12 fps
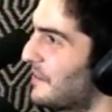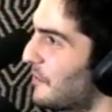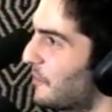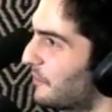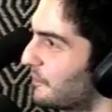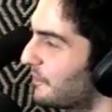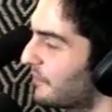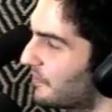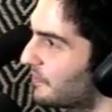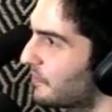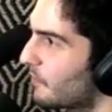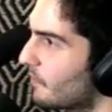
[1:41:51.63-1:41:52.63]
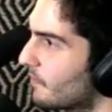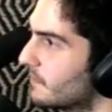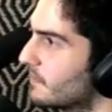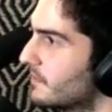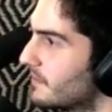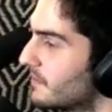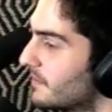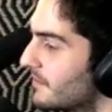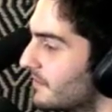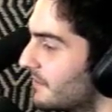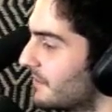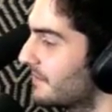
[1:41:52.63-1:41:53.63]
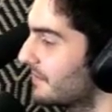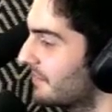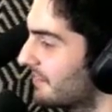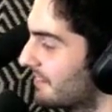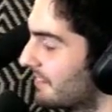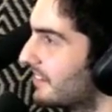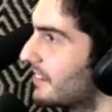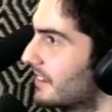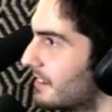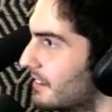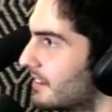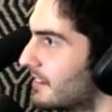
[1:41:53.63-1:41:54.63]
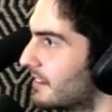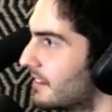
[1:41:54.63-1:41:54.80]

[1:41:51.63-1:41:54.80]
to be able to learn to go back to this process of learning you have to constantly